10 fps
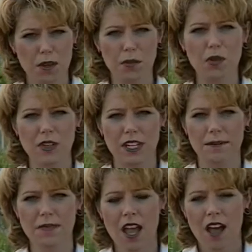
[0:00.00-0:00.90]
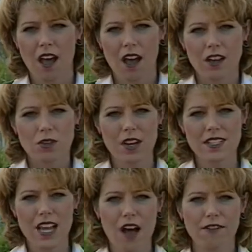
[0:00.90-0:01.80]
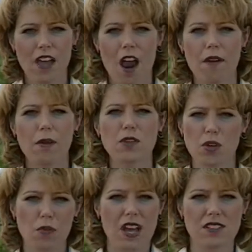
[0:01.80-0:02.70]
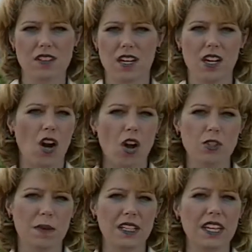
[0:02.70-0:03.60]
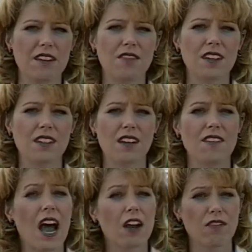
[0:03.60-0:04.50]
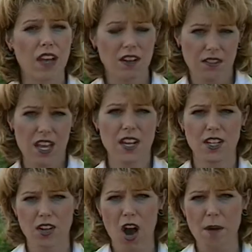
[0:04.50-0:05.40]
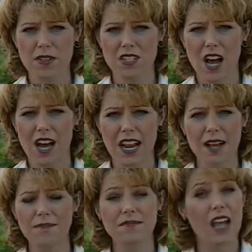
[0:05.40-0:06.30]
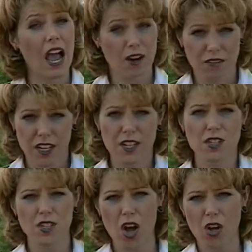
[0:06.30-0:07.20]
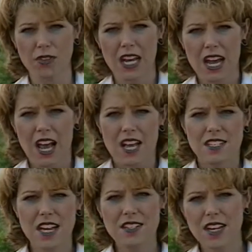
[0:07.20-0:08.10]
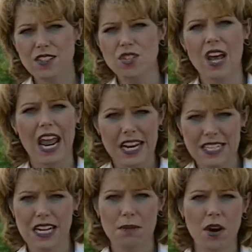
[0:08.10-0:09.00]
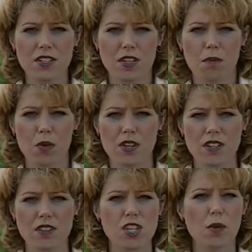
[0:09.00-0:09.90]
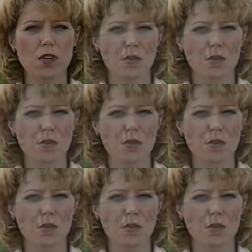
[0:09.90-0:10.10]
community. Tracy Alfieri was arrested and ultimately convicted of aggravated vehicular homicide and aggravated assault. Sentenced to 18 months in prison, she was